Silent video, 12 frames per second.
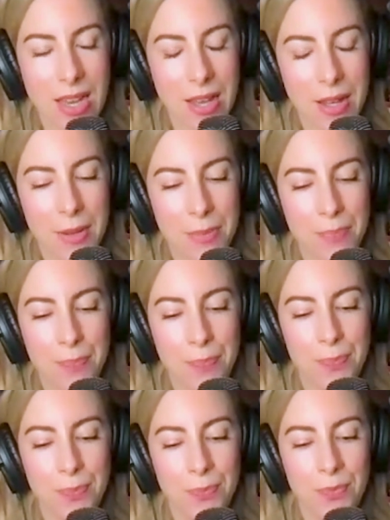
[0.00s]

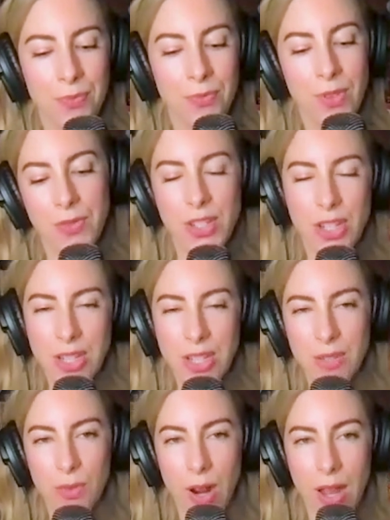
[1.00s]
50 Shades
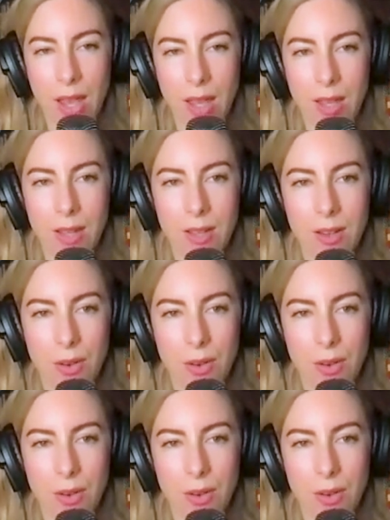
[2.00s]
of Grey